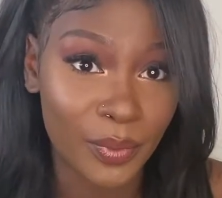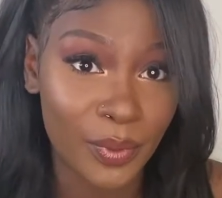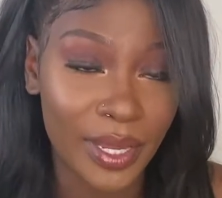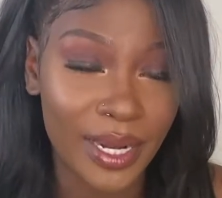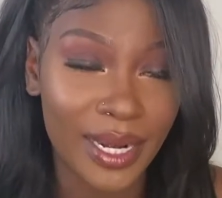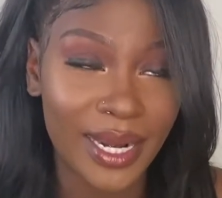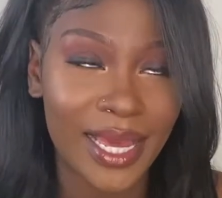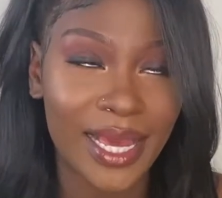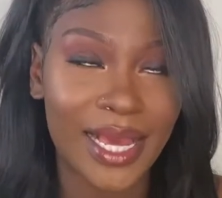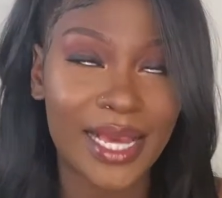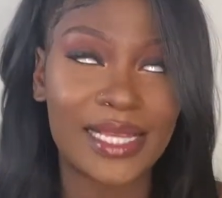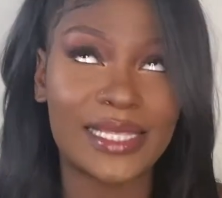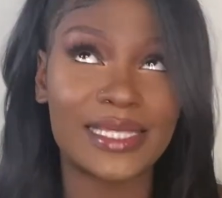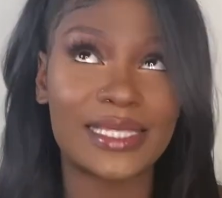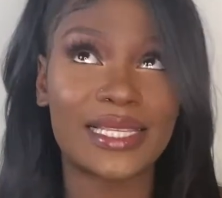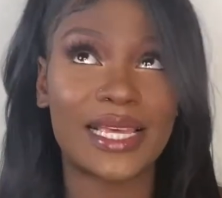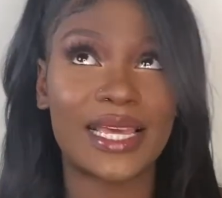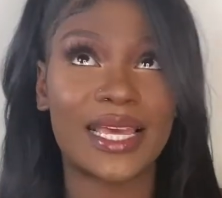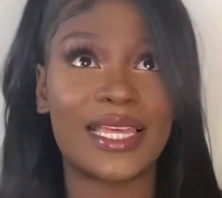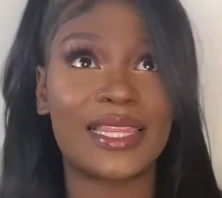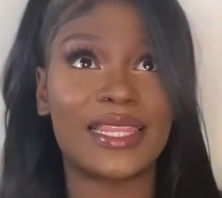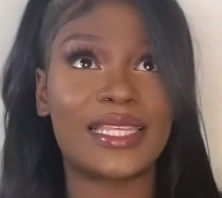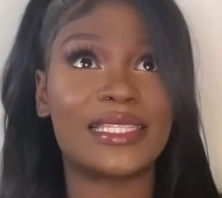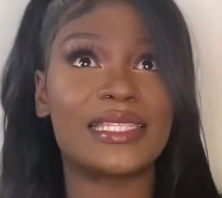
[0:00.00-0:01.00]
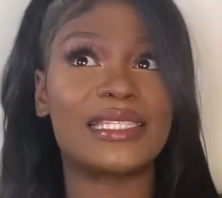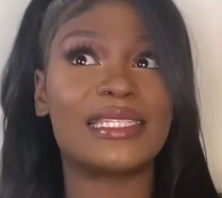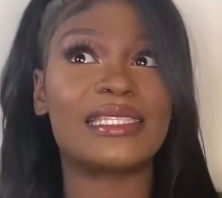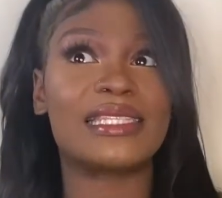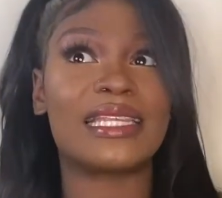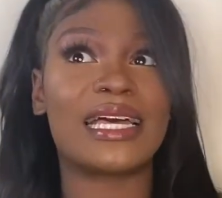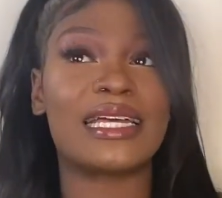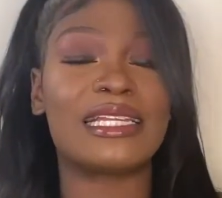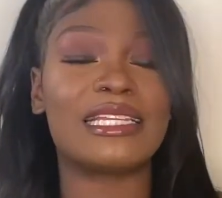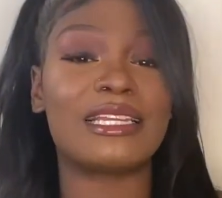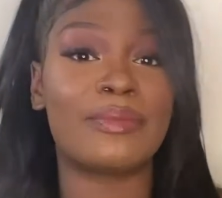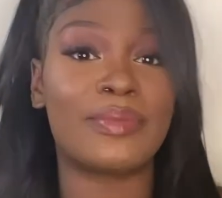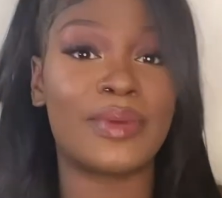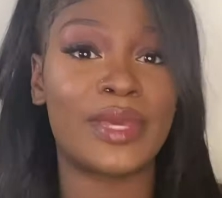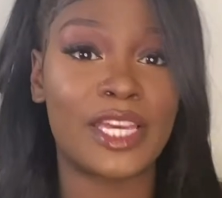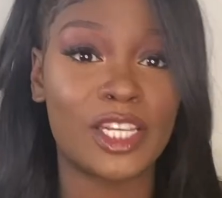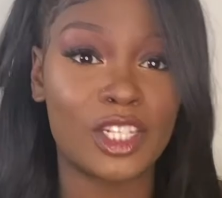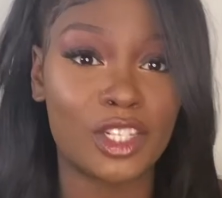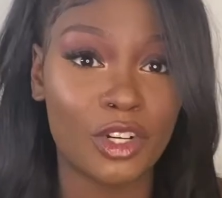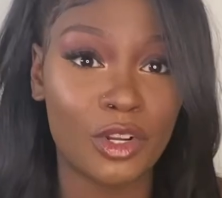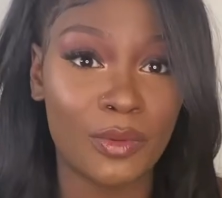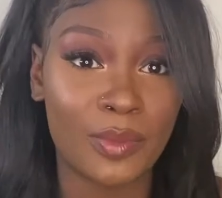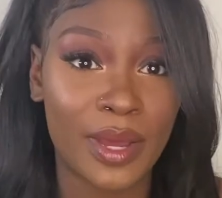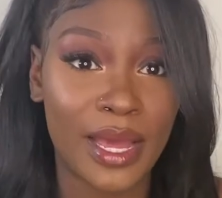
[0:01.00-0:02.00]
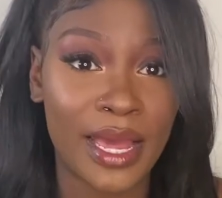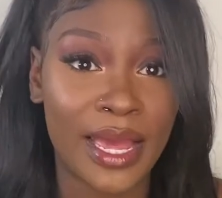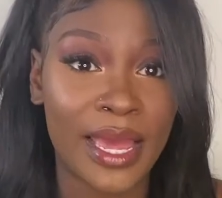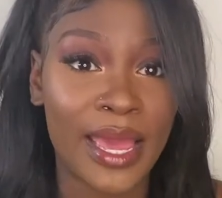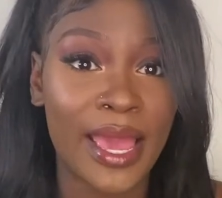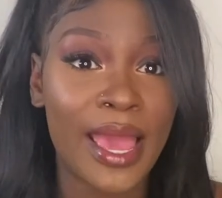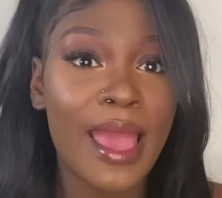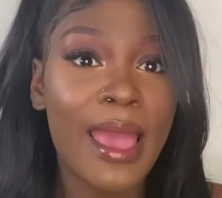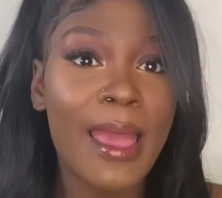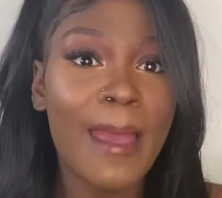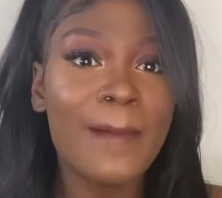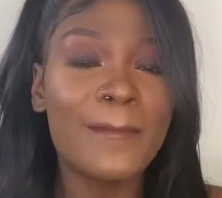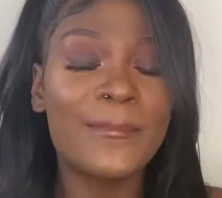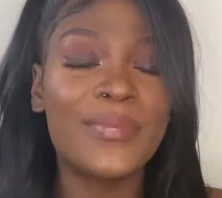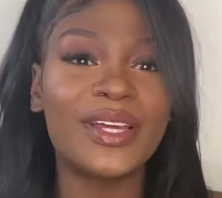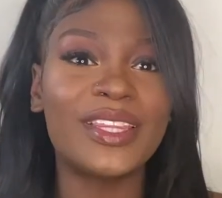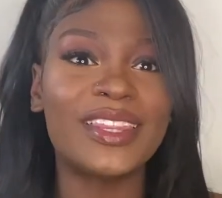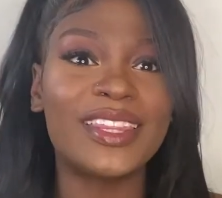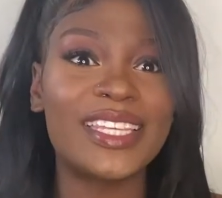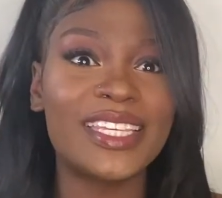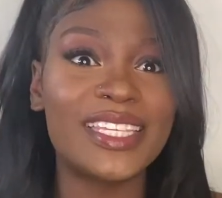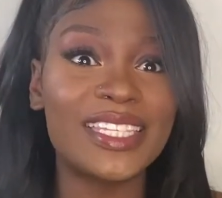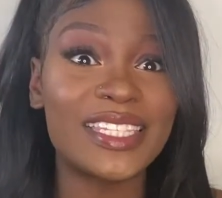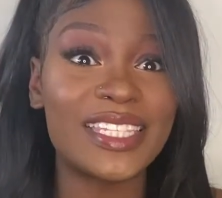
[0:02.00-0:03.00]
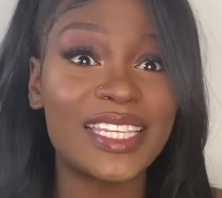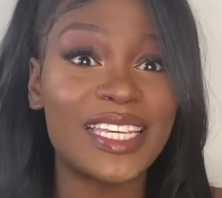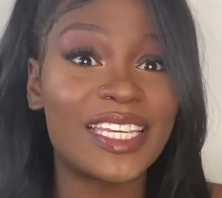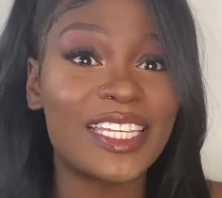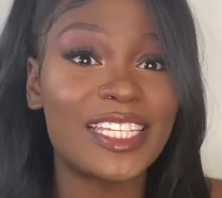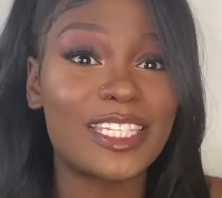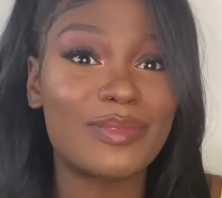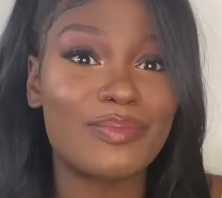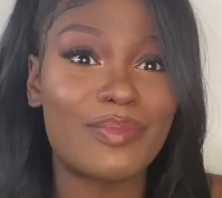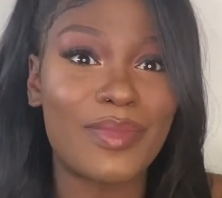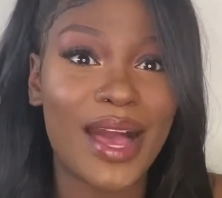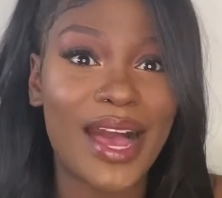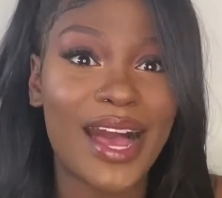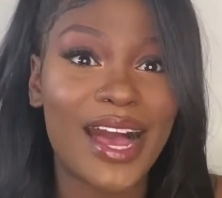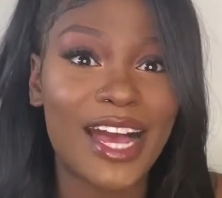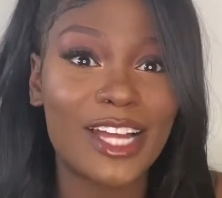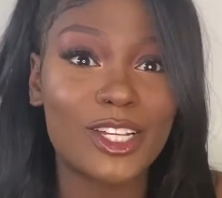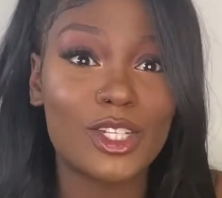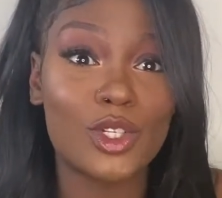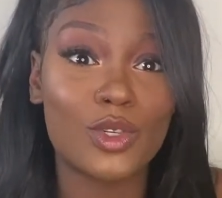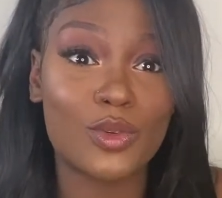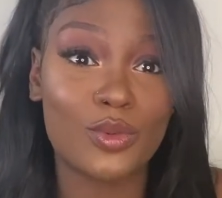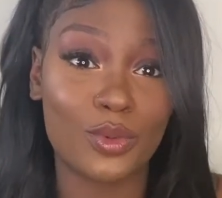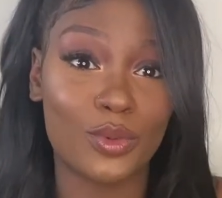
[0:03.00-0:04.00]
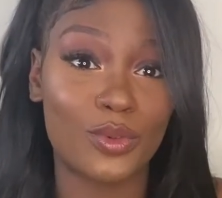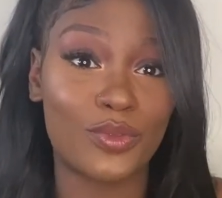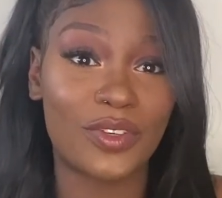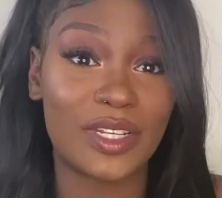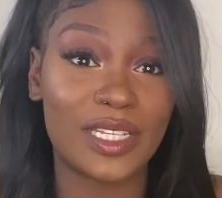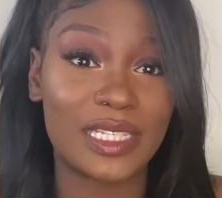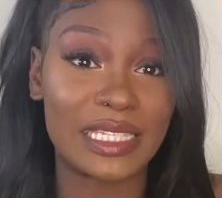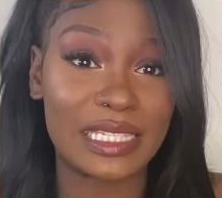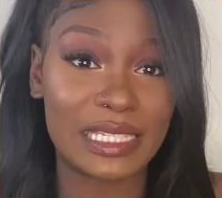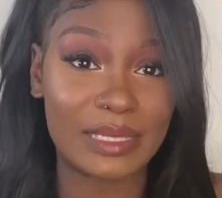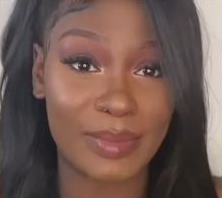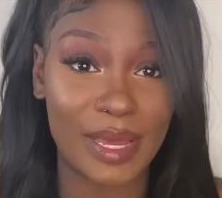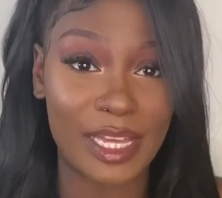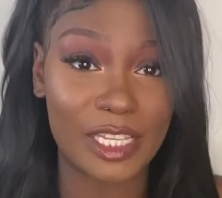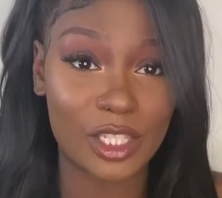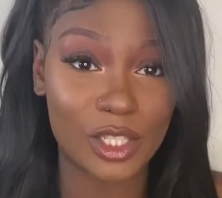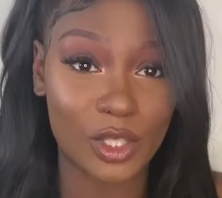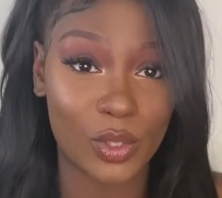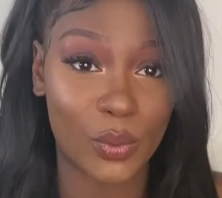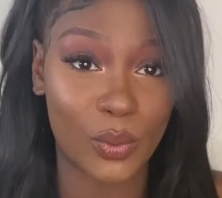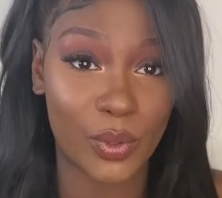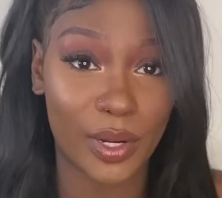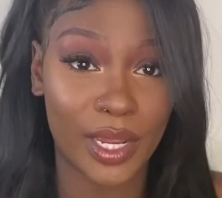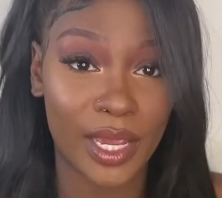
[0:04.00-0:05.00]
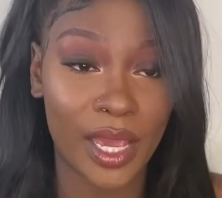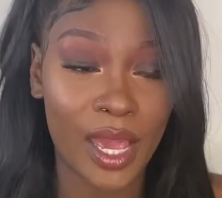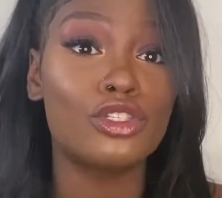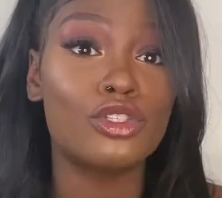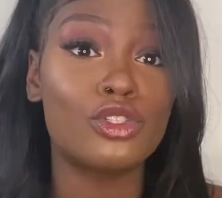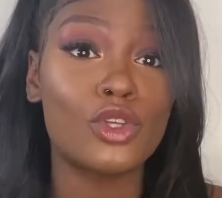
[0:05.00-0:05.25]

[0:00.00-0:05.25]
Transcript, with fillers: And like I said, this is not to bash nobody, but this is my truth. This is my story.